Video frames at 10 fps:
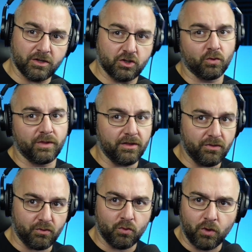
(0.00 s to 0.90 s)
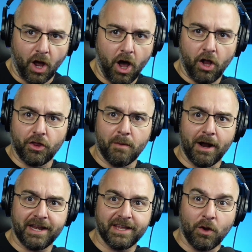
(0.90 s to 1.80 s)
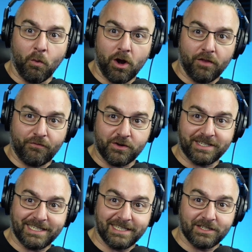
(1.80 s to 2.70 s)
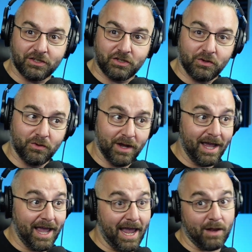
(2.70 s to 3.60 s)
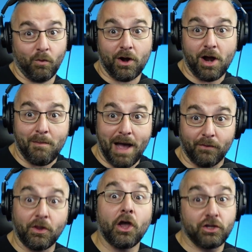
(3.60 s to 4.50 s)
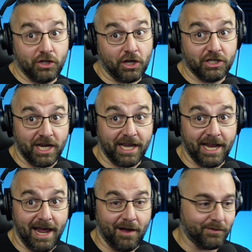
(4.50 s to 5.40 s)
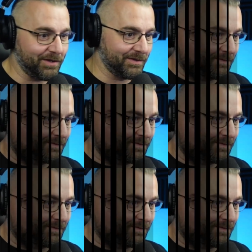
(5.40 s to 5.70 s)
So they threw all the money in the world for a season two, and we're about to check it out.